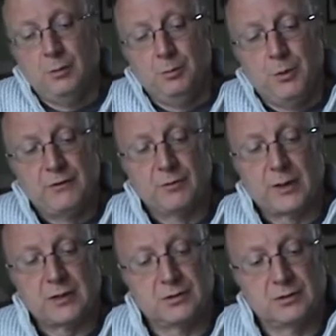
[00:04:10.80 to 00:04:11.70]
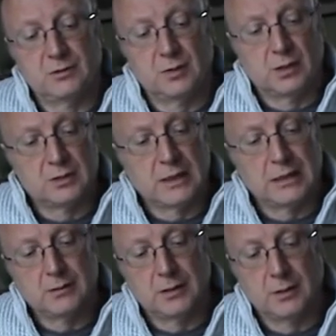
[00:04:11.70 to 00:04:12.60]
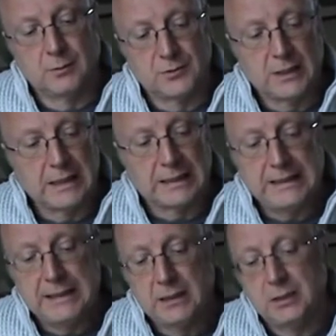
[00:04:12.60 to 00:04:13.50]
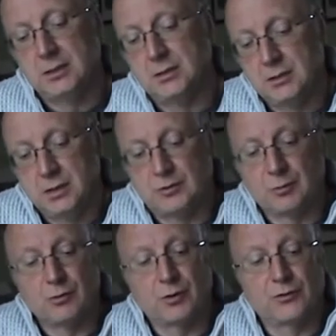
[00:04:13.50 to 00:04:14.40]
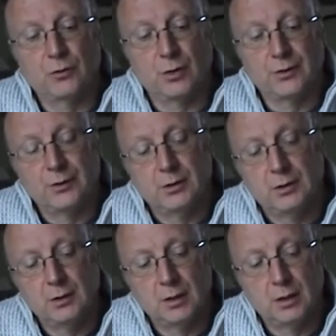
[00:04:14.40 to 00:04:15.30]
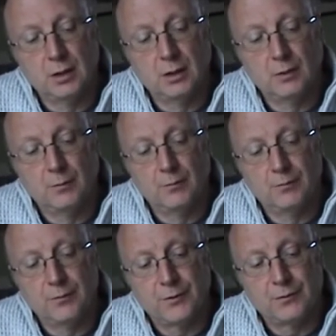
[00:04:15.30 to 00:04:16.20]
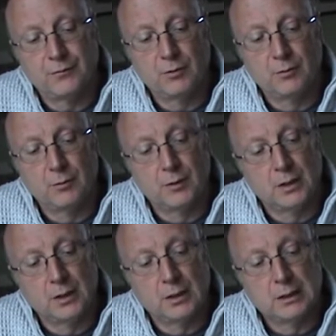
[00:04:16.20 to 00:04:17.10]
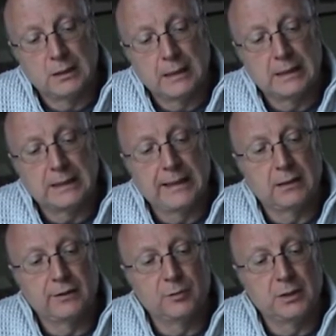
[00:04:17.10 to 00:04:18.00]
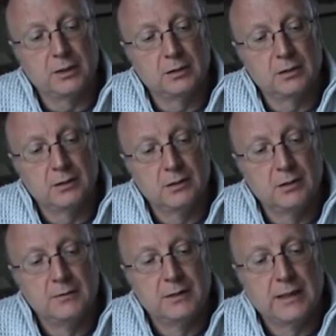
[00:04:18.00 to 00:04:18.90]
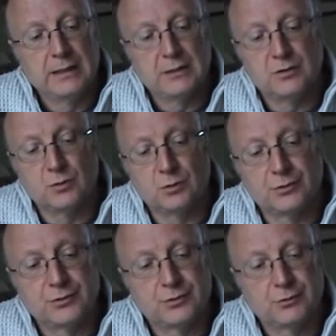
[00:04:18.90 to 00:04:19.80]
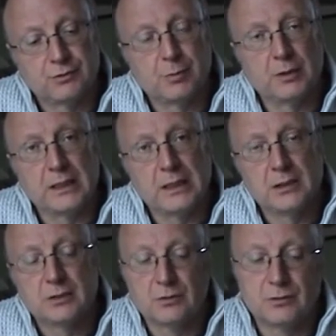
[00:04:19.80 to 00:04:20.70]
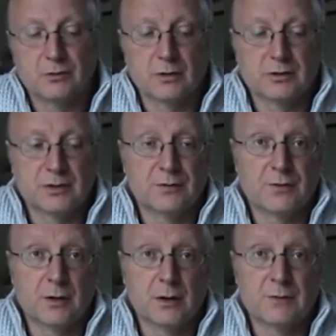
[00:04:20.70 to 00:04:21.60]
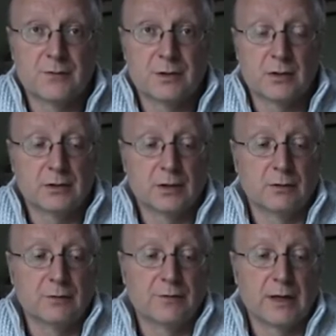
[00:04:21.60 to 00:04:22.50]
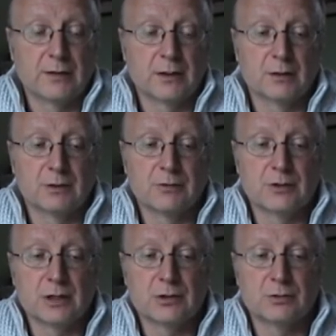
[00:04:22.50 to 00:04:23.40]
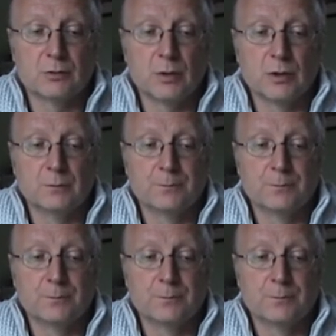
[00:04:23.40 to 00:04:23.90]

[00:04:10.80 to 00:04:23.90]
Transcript: moving back to El Agheila, to Brooks Fallen. From El Agheila they'll be heading towards Tripoli, trying to survive so they don't affect the country's national will.